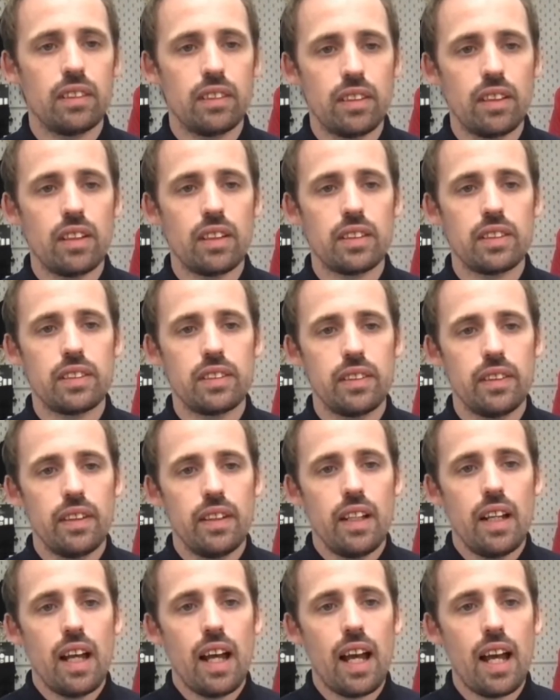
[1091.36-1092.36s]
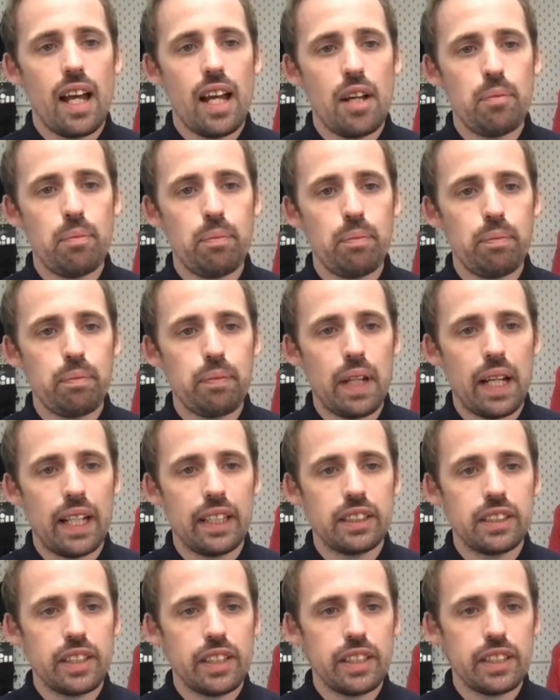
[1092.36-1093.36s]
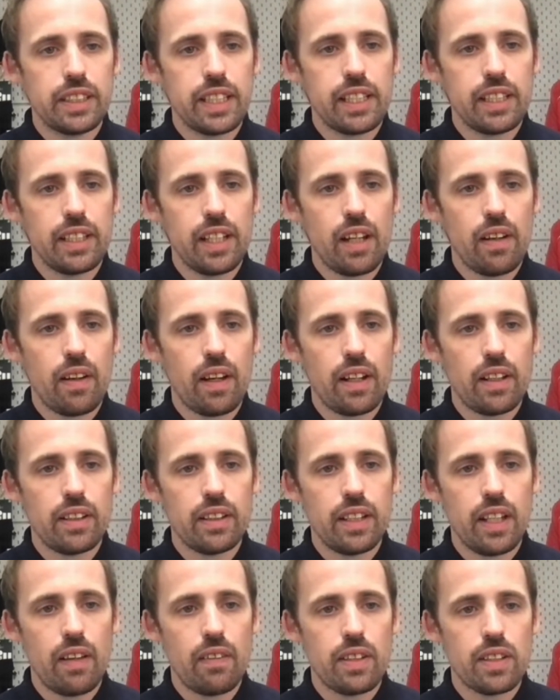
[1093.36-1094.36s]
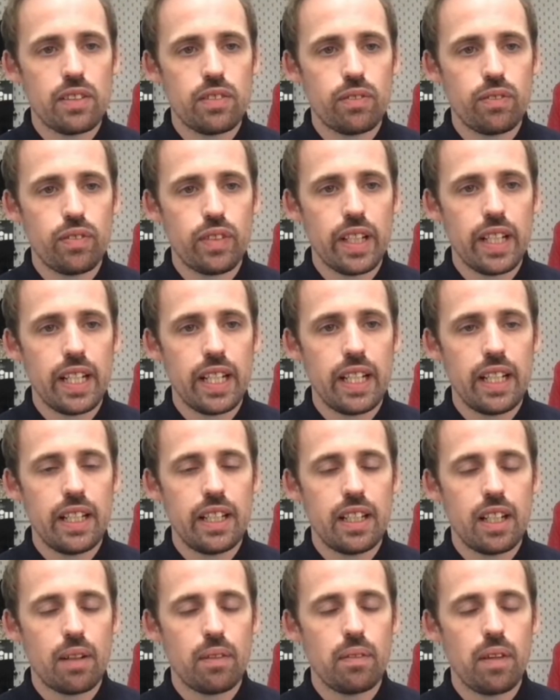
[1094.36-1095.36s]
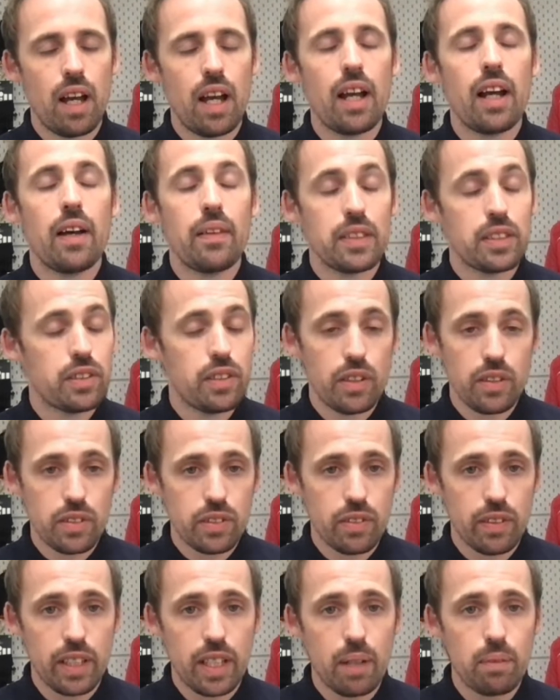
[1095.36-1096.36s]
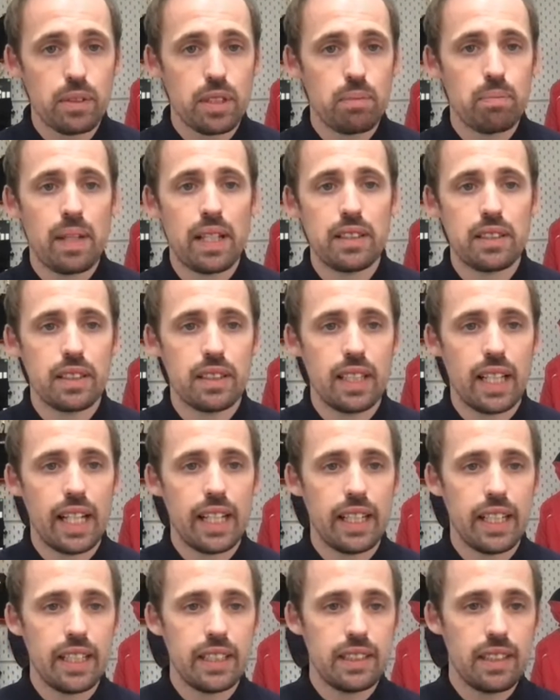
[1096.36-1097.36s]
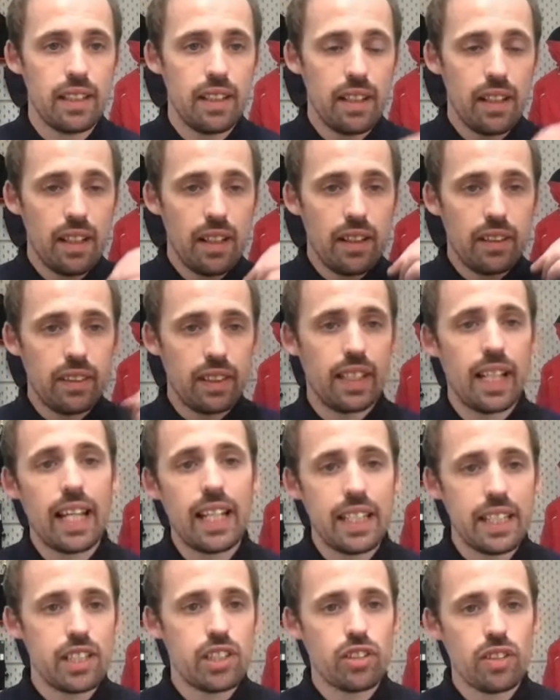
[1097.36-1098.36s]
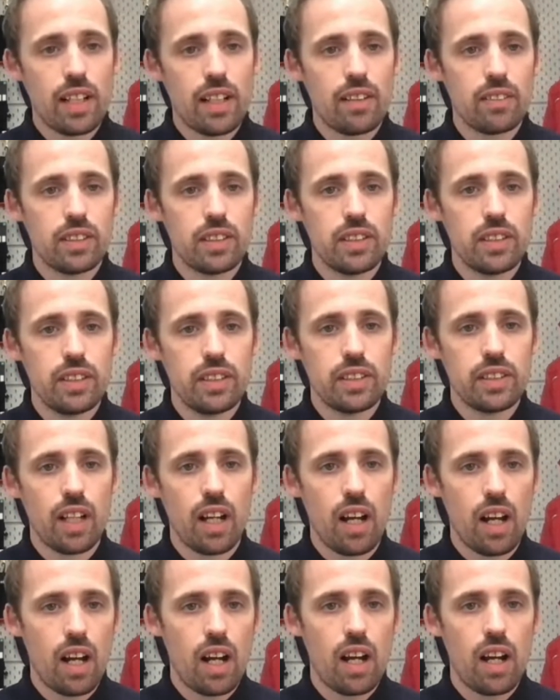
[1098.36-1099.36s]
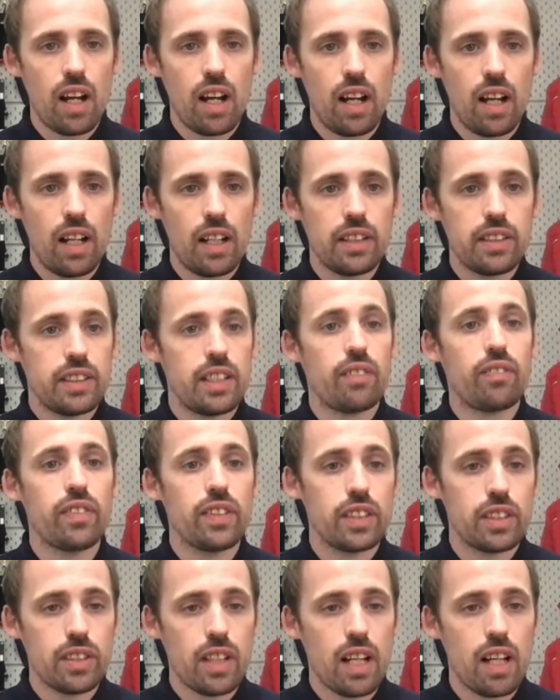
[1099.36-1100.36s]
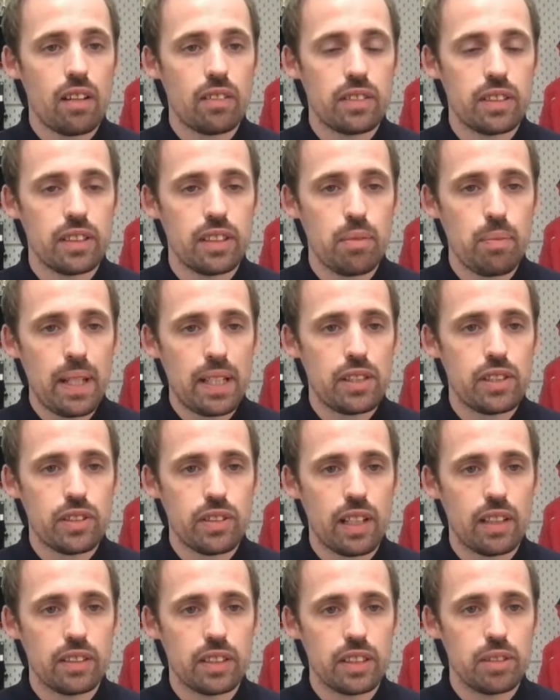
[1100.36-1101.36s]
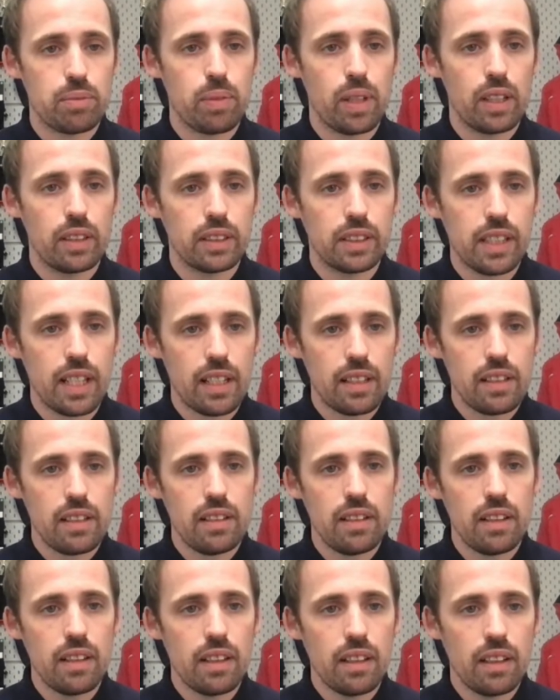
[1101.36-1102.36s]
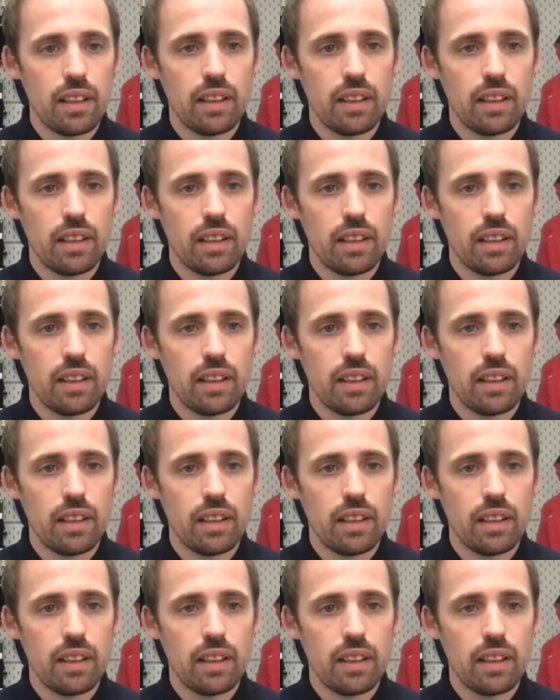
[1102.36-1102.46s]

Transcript: Nice. And so you said the OS2 comes in men's and ladies. The ladies' trousers are a different style to the men's trousers, my understanding.